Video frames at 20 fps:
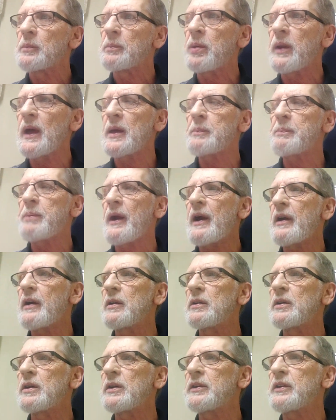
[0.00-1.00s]
Planned
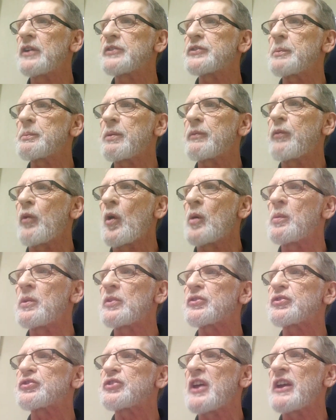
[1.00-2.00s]
Parenthood doesn't perform
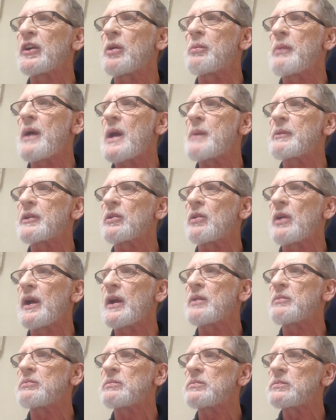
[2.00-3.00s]
a single
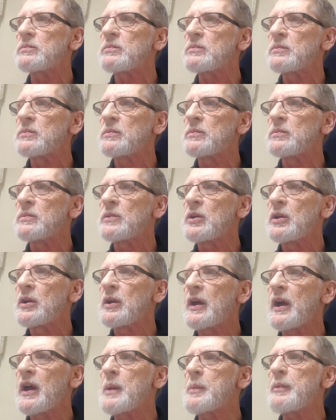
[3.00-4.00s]
mammogram,
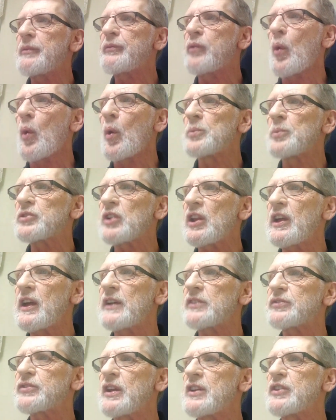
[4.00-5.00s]
and it performs
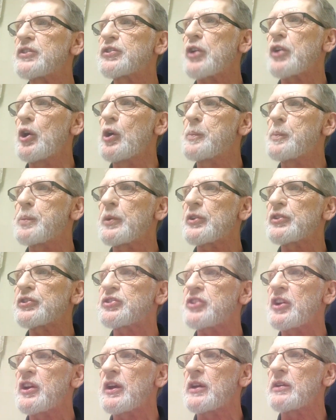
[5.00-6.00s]
less than
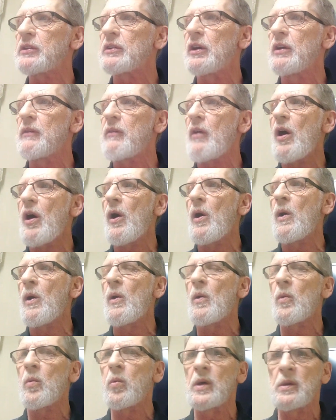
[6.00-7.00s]
2% of
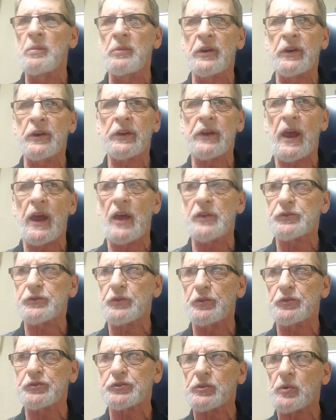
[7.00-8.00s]
all women
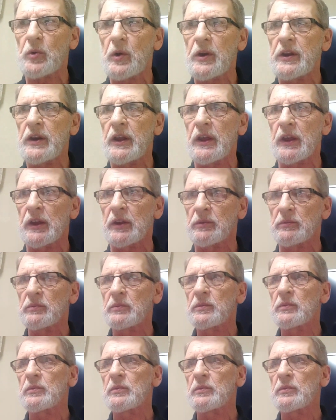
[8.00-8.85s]
cancer screening